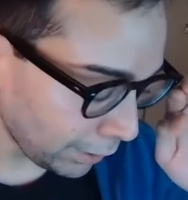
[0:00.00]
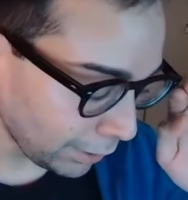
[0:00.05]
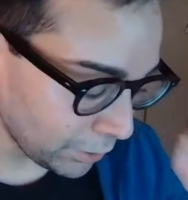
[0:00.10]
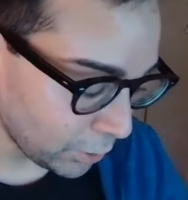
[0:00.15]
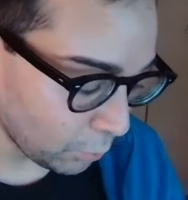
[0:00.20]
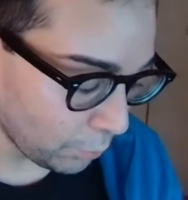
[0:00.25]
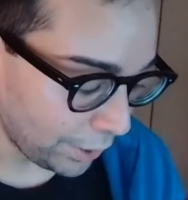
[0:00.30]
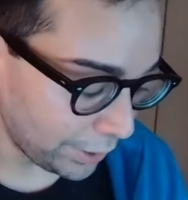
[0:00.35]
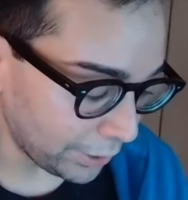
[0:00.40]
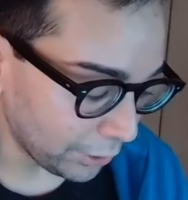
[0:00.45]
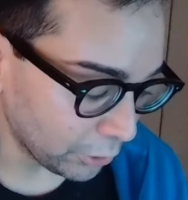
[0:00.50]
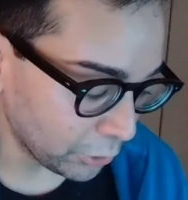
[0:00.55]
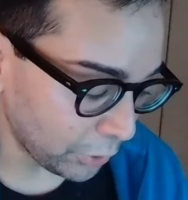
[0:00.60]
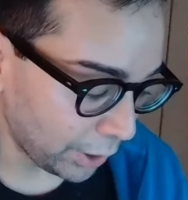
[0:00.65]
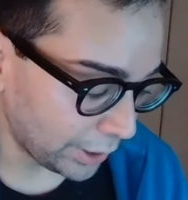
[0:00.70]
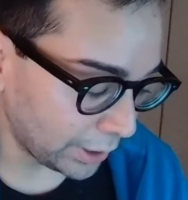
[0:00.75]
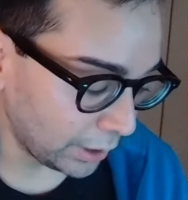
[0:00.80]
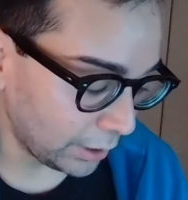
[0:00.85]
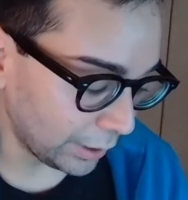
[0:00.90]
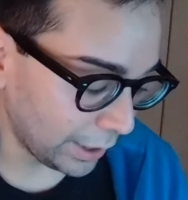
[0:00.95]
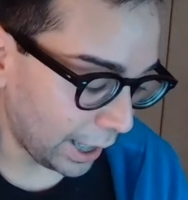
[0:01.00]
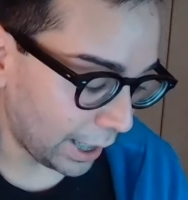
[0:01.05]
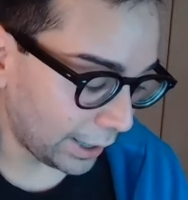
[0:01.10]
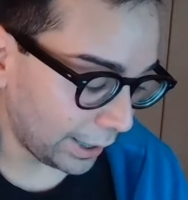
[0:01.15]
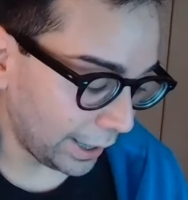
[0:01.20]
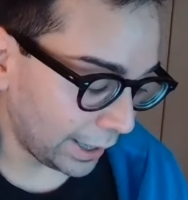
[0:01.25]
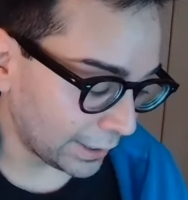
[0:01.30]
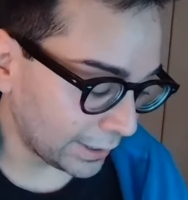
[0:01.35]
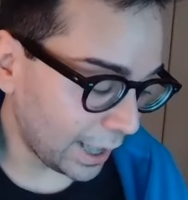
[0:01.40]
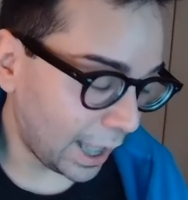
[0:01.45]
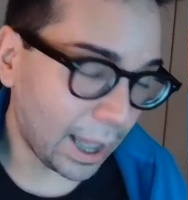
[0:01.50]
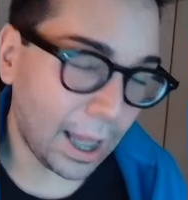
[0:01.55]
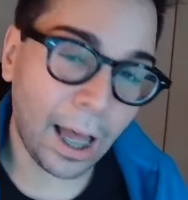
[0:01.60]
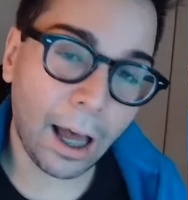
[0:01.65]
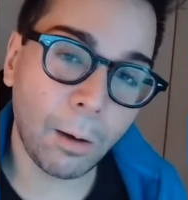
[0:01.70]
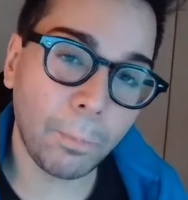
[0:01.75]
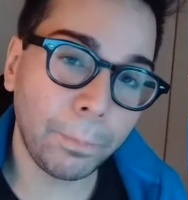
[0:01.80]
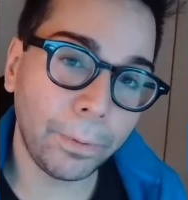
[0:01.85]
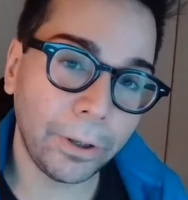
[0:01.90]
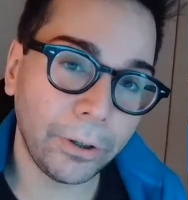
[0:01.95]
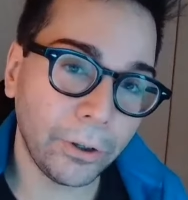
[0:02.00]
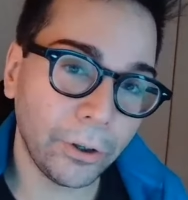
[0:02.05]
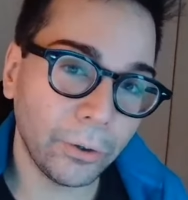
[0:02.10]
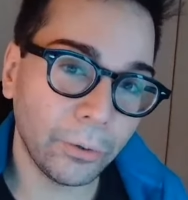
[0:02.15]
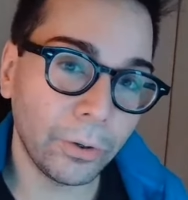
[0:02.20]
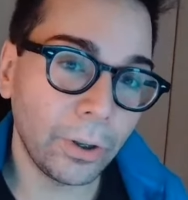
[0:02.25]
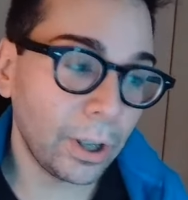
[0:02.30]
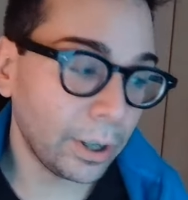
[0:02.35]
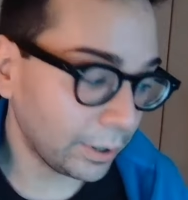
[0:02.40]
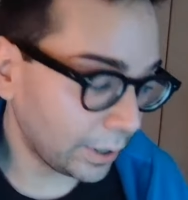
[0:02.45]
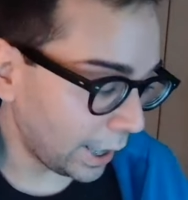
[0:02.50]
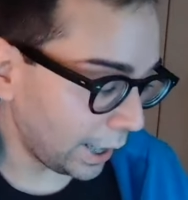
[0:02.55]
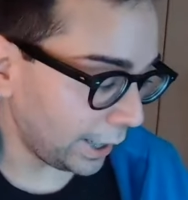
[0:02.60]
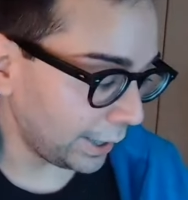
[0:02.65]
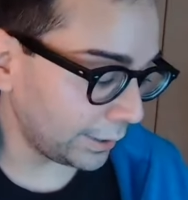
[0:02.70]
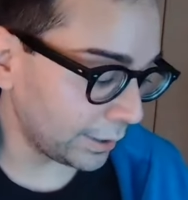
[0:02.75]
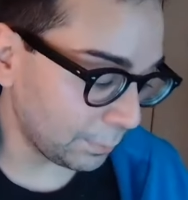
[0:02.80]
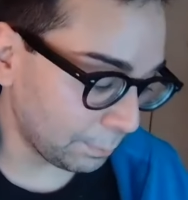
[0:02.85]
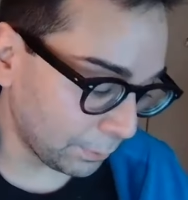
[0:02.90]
the way you're trying to look at it, it's not helping you gain the